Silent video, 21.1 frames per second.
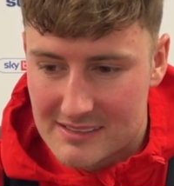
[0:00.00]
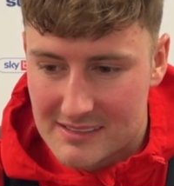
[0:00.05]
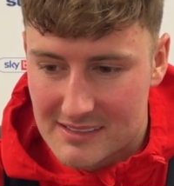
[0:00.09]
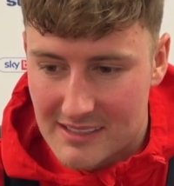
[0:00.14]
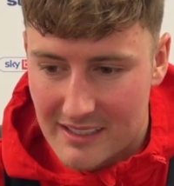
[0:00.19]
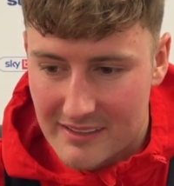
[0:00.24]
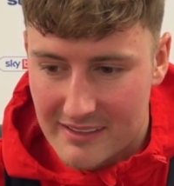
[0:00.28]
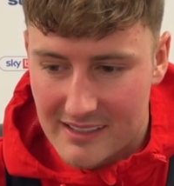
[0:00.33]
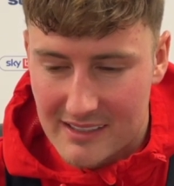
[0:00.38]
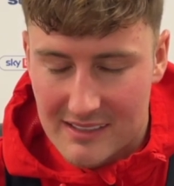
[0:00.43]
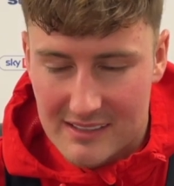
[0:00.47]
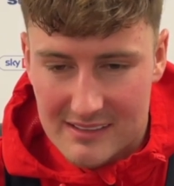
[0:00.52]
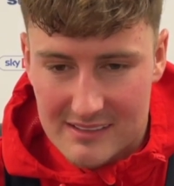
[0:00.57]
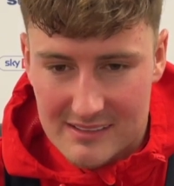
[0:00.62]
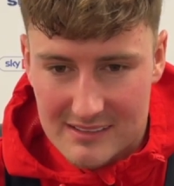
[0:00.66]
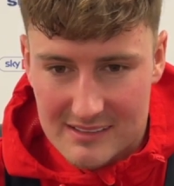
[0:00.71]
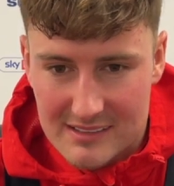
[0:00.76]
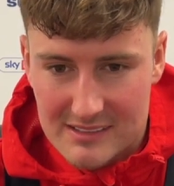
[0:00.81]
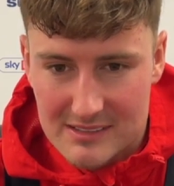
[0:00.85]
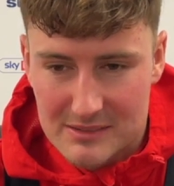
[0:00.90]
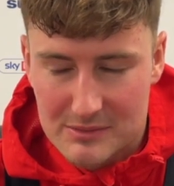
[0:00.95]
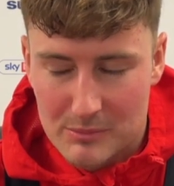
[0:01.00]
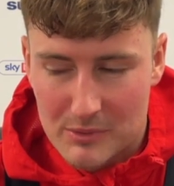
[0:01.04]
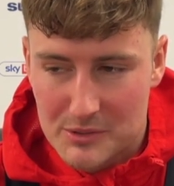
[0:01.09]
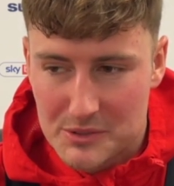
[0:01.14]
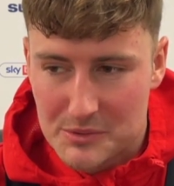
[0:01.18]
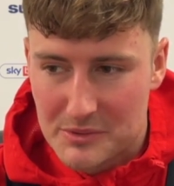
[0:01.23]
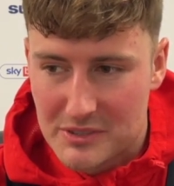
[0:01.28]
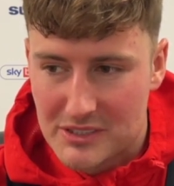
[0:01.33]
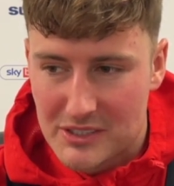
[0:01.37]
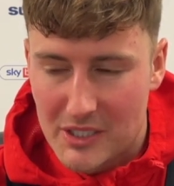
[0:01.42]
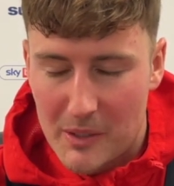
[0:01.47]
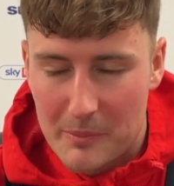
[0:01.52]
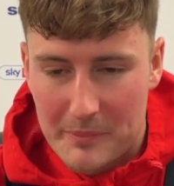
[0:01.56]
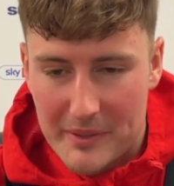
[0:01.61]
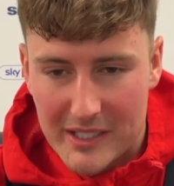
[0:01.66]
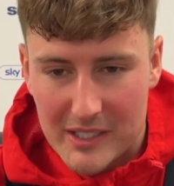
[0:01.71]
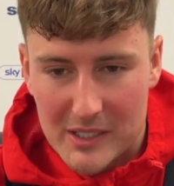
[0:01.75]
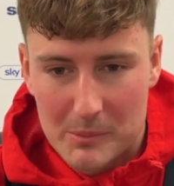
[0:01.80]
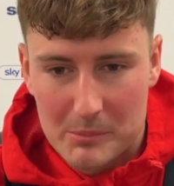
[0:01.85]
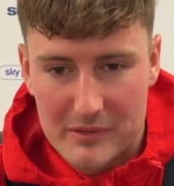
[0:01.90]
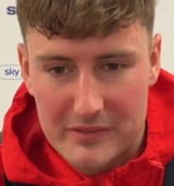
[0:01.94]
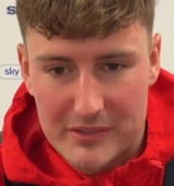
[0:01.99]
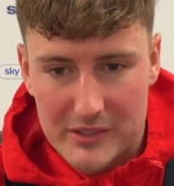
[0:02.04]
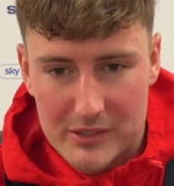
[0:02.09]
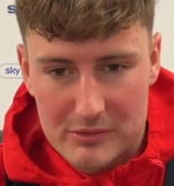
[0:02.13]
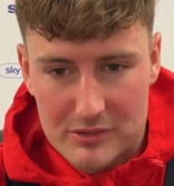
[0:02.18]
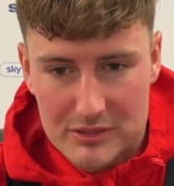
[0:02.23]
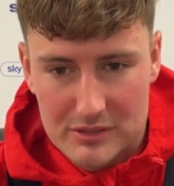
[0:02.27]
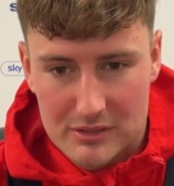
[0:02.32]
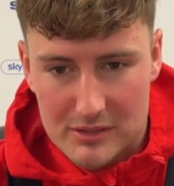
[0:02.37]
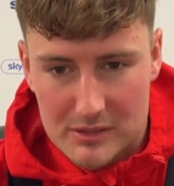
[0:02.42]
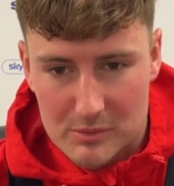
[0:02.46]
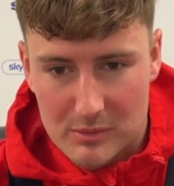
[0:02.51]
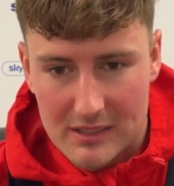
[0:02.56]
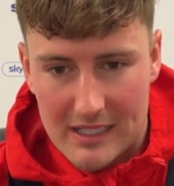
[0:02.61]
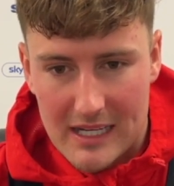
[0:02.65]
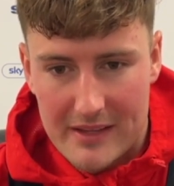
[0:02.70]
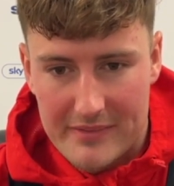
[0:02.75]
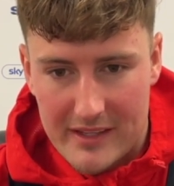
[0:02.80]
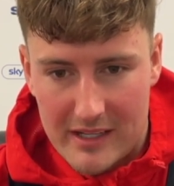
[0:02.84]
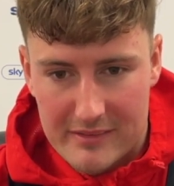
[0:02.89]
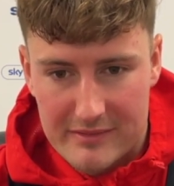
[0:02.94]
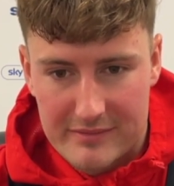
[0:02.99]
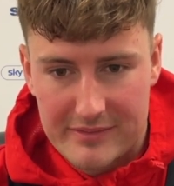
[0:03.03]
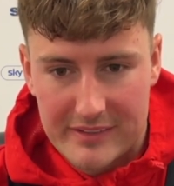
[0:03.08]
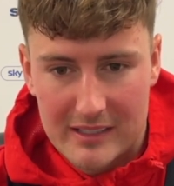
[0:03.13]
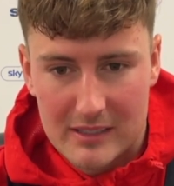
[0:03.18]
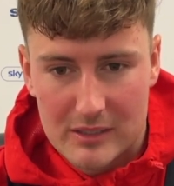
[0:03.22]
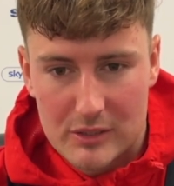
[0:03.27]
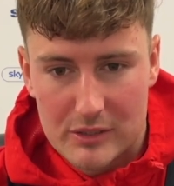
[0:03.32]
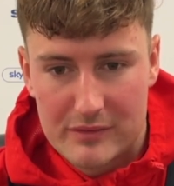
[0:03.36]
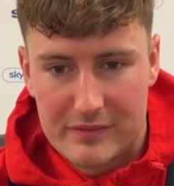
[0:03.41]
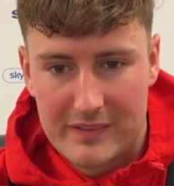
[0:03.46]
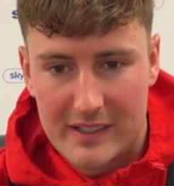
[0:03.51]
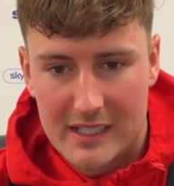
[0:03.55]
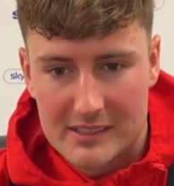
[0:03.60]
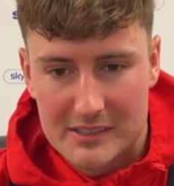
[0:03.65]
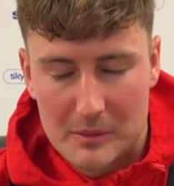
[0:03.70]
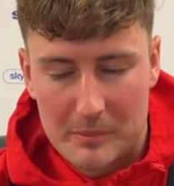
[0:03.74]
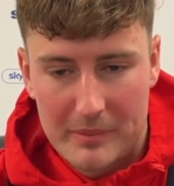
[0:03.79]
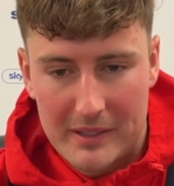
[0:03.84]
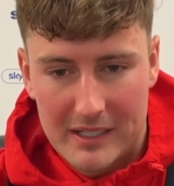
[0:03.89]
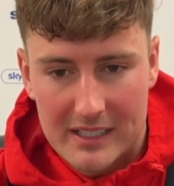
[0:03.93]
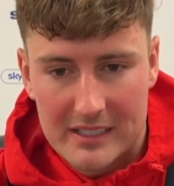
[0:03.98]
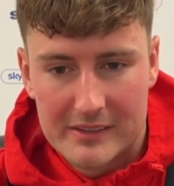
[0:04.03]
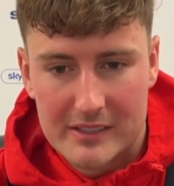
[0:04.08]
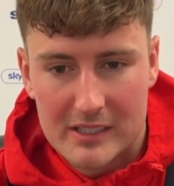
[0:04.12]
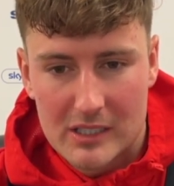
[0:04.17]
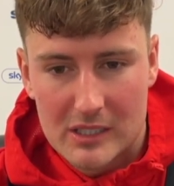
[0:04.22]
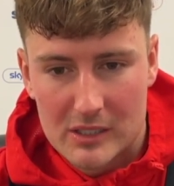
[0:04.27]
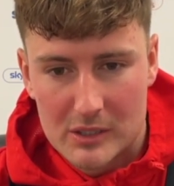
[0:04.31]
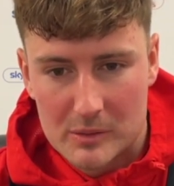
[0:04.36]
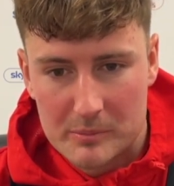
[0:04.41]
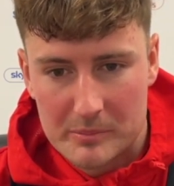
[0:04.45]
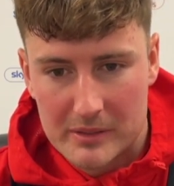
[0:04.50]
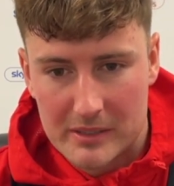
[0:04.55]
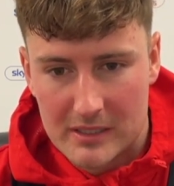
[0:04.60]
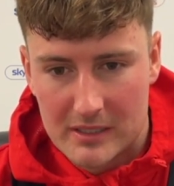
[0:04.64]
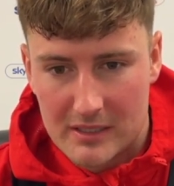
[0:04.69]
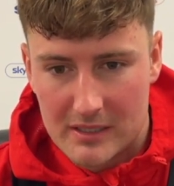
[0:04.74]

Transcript: I think once we start picking up a few results, we'll get that feel good factor back in the club,